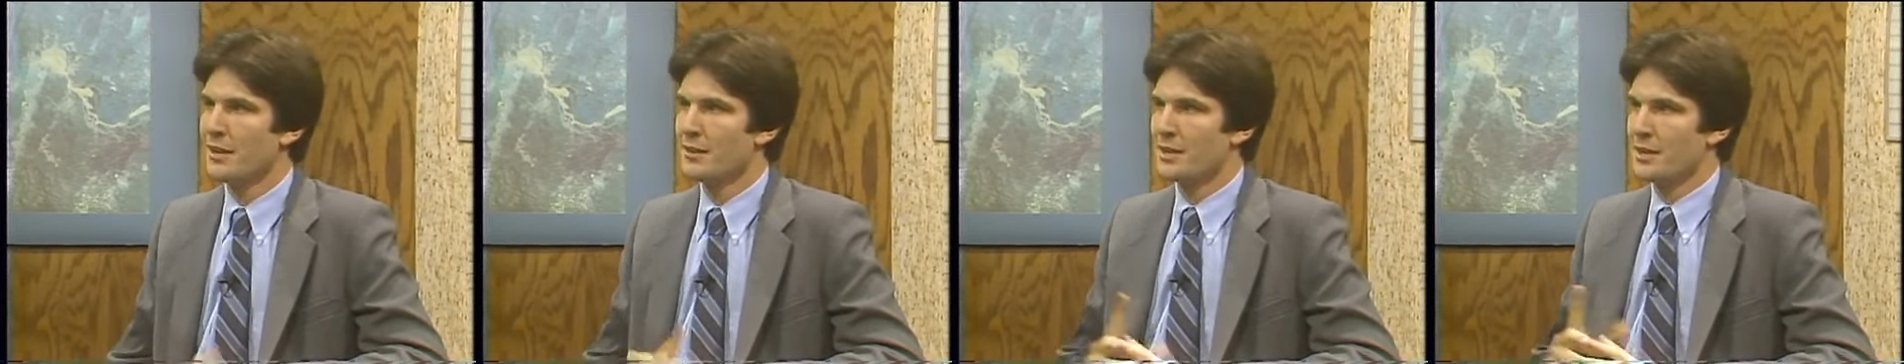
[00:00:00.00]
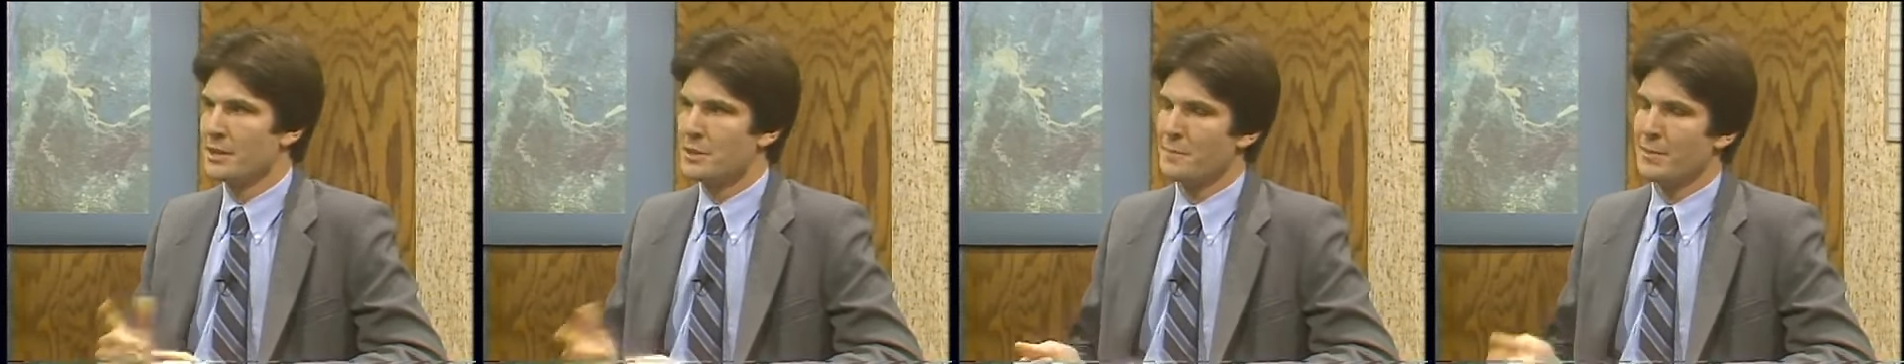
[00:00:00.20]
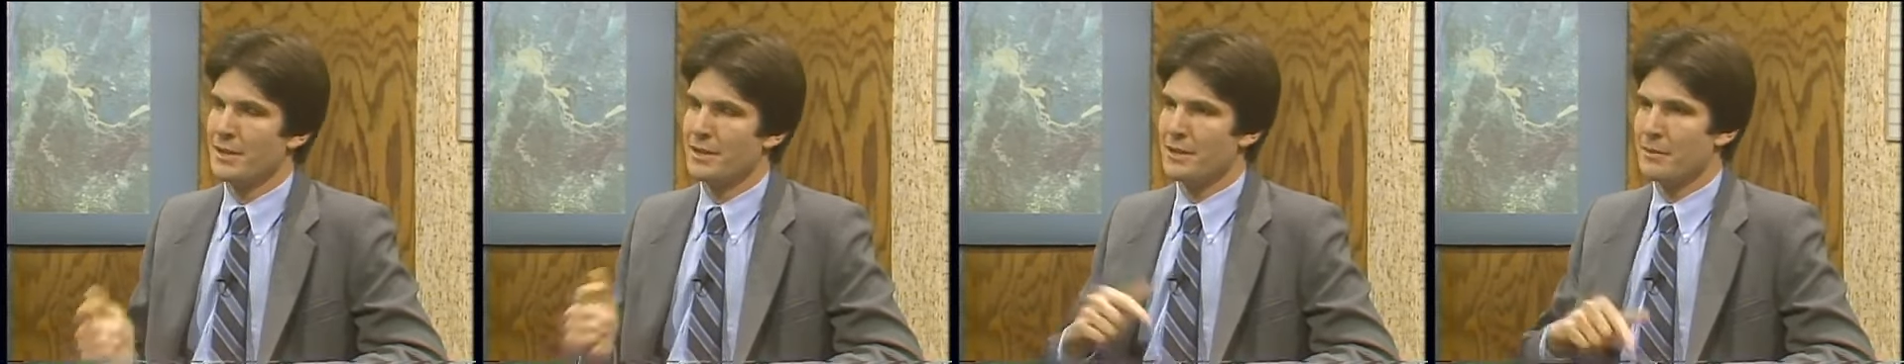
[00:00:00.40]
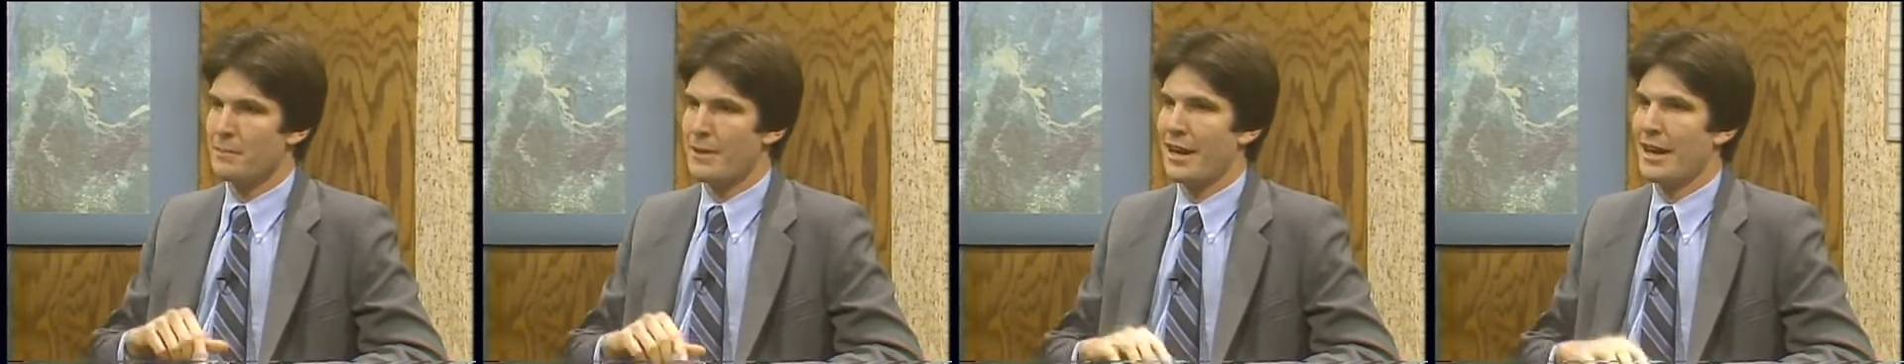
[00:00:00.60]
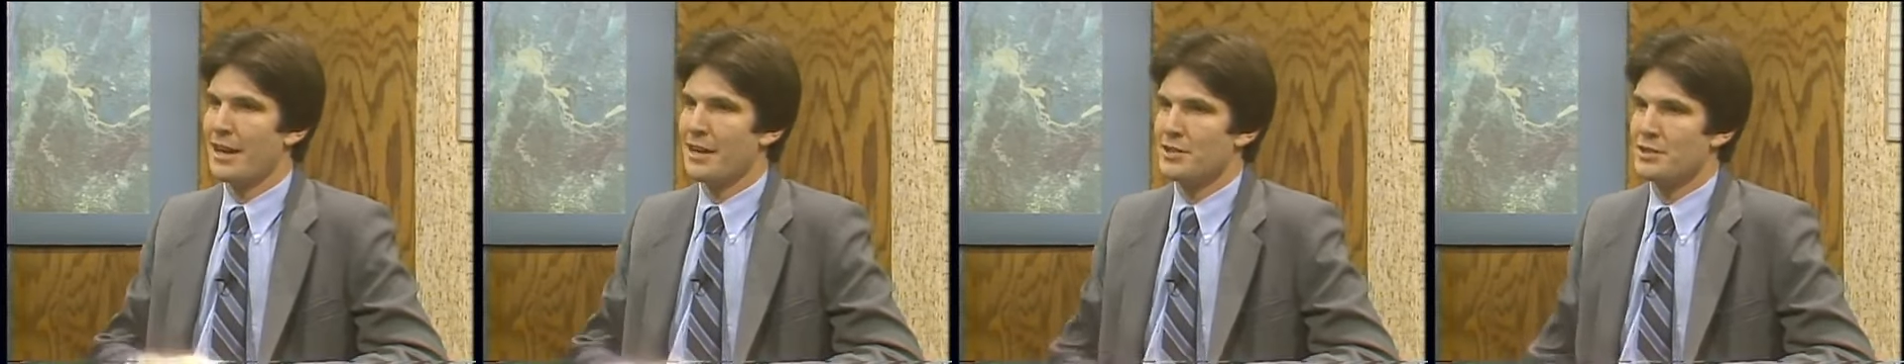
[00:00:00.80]
that had spent the
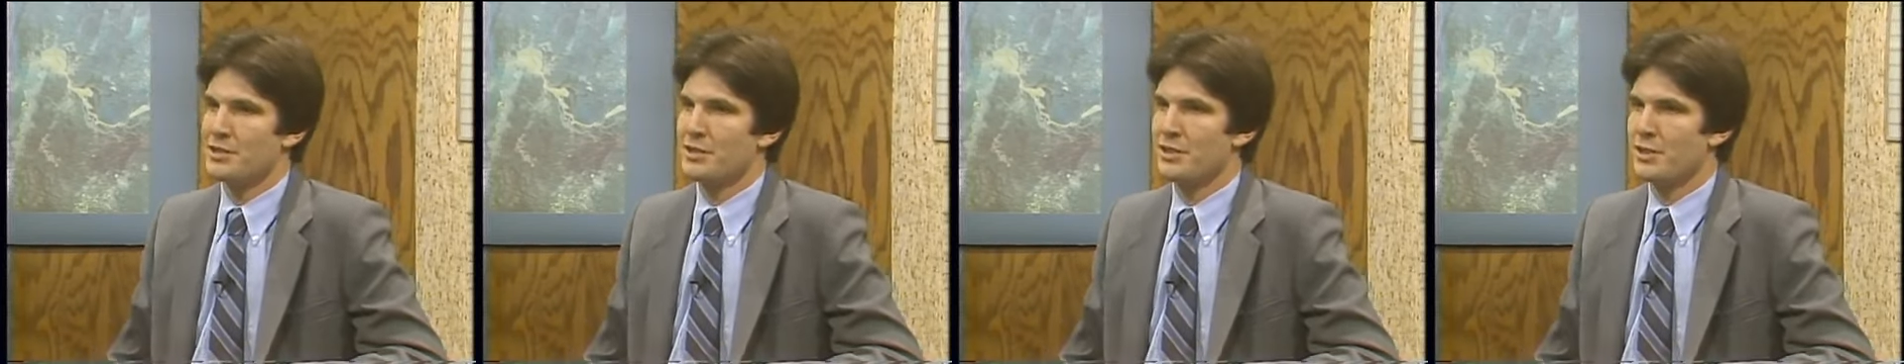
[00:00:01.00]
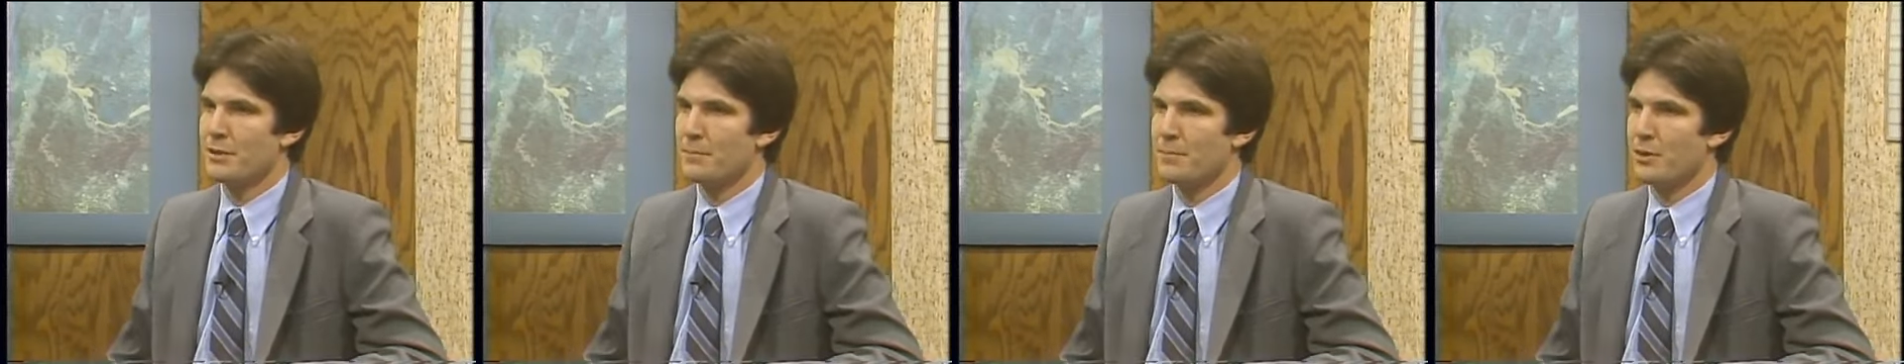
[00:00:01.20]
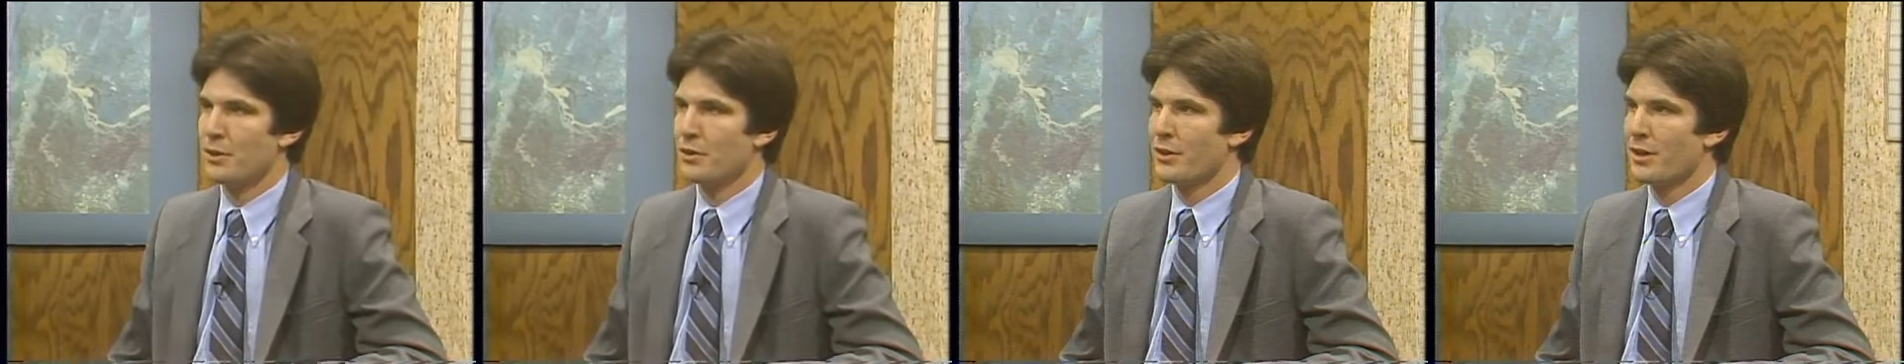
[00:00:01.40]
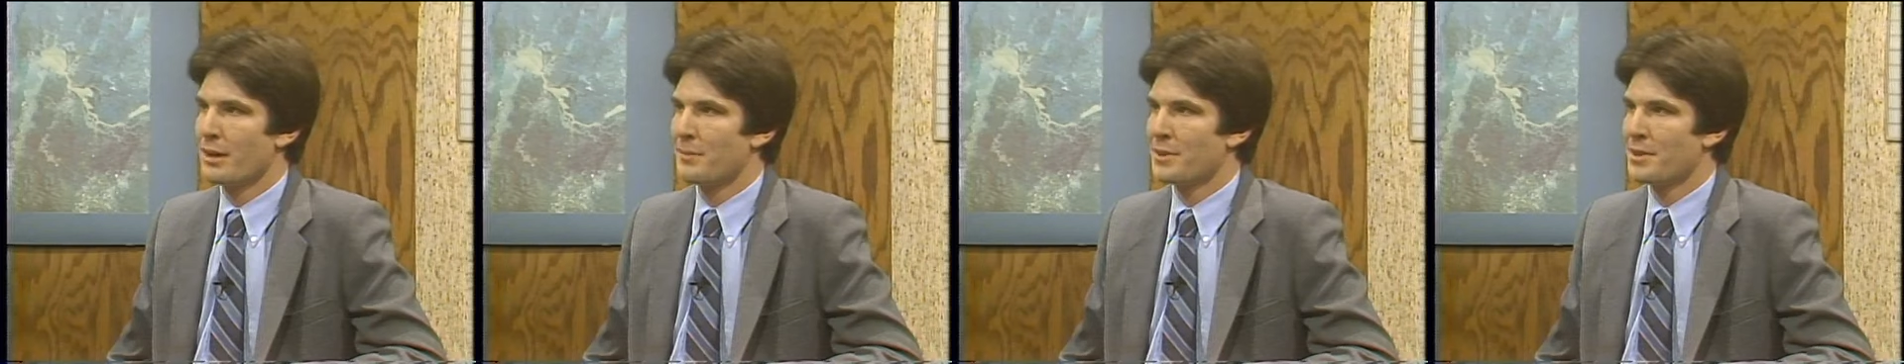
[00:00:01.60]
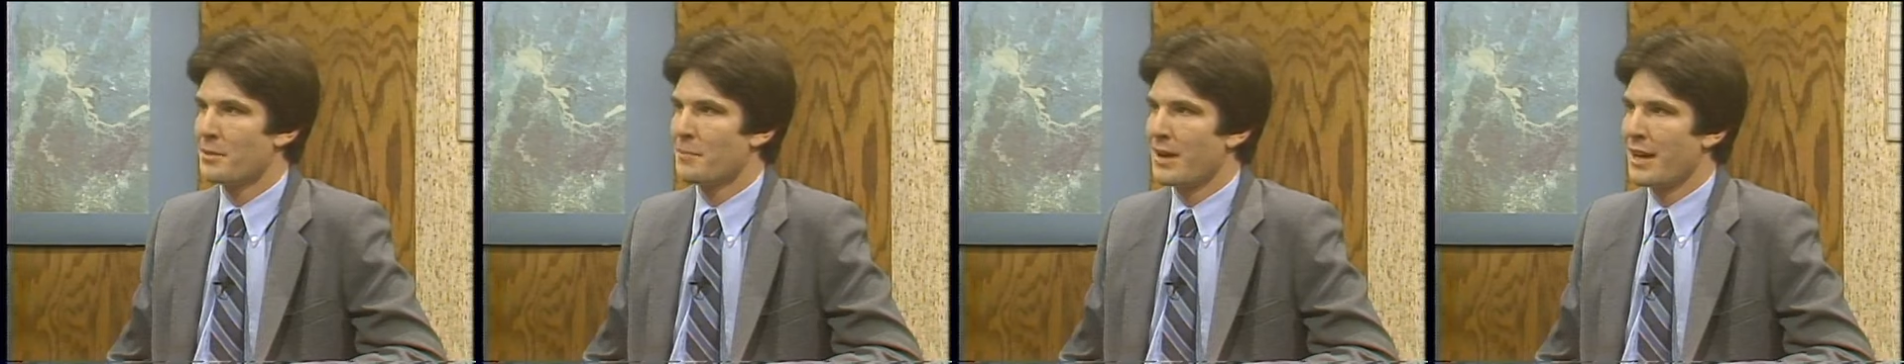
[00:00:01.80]
past year programming the